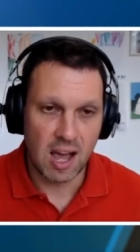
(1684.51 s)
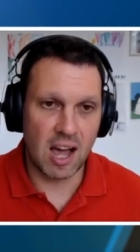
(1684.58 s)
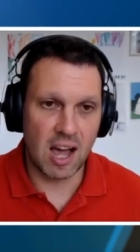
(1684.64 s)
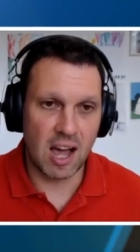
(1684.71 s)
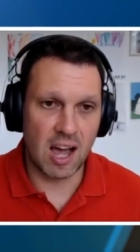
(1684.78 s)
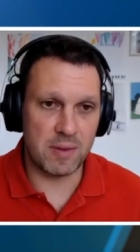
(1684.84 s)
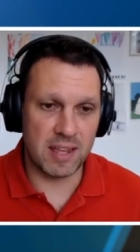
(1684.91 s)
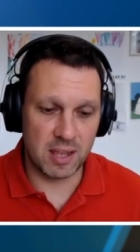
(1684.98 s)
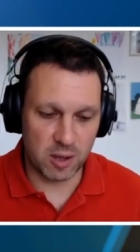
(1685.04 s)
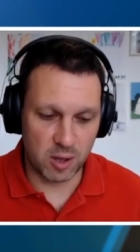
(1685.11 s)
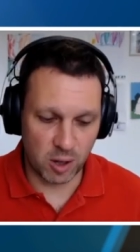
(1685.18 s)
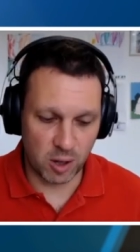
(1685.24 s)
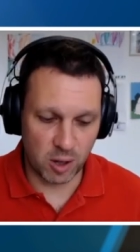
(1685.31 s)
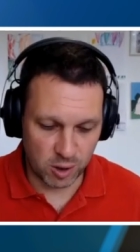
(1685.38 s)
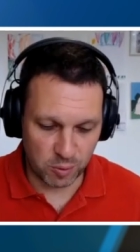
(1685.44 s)
Um, and then
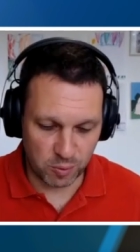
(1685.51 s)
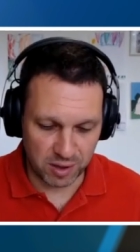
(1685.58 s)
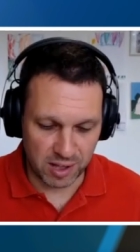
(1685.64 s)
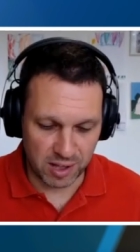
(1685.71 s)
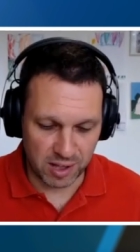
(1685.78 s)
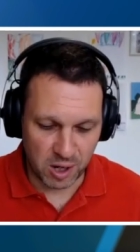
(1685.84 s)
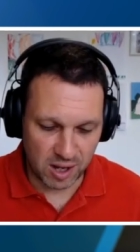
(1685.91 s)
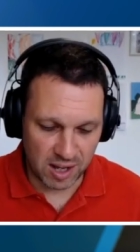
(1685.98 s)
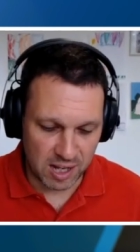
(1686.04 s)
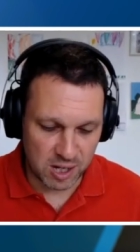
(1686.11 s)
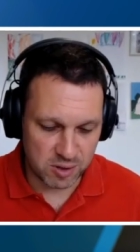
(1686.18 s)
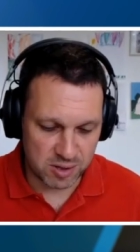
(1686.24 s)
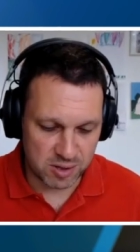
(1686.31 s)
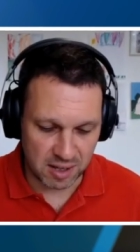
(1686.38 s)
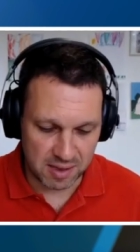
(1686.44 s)
the, the really
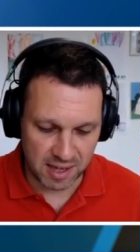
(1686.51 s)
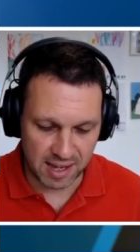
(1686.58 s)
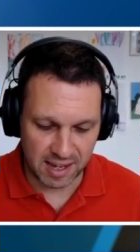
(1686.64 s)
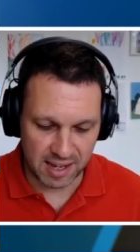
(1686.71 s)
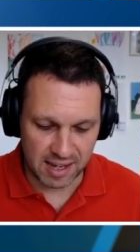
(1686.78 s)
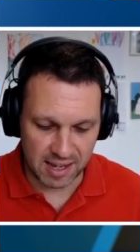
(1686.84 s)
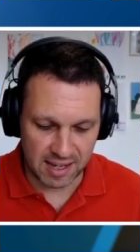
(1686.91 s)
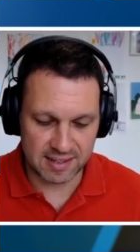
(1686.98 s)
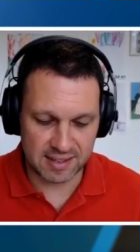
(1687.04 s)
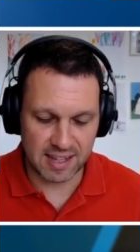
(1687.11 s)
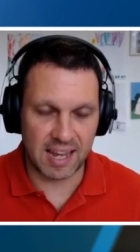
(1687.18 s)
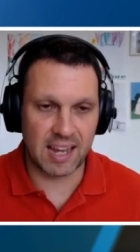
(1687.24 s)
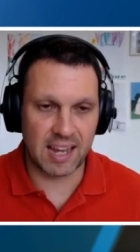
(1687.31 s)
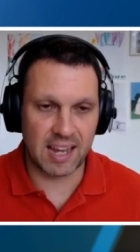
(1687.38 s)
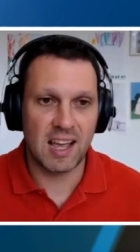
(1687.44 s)
interesting thing is
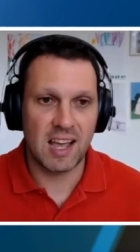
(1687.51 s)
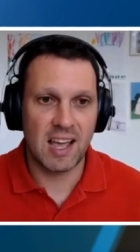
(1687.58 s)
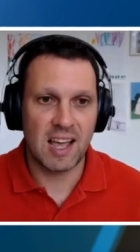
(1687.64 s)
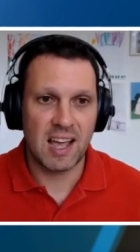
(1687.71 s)
like